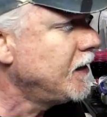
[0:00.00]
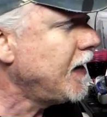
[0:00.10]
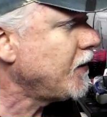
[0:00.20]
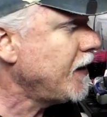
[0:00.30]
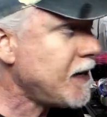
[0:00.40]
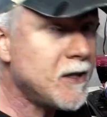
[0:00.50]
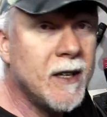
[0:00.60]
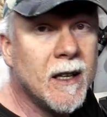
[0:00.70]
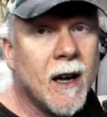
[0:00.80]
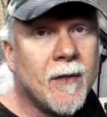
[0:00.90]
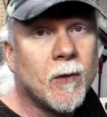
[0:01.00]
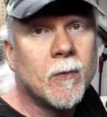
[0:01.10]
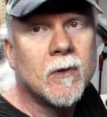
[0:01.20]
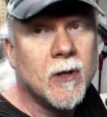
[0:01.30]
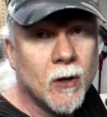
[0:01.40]
Now, the next thing you have
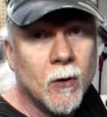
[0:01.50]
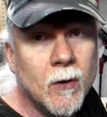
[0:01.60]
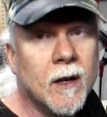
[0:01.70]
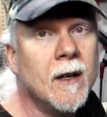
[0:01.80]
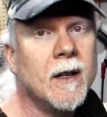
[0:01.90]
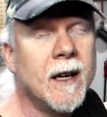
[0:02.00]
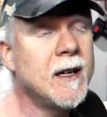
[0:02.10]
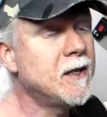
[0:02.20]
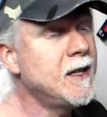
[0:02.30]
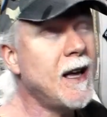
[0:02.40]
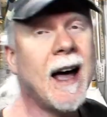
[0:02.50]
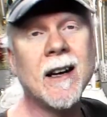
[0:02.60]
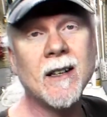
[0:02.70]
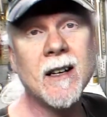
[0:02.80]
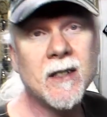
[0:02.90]
to do is the
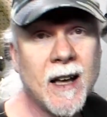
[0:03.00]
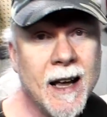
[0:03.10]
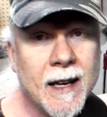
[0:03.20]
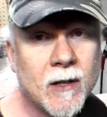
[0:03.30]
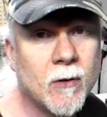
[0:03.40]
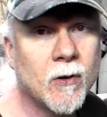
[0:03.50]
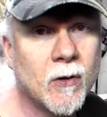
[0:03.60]
anti-skating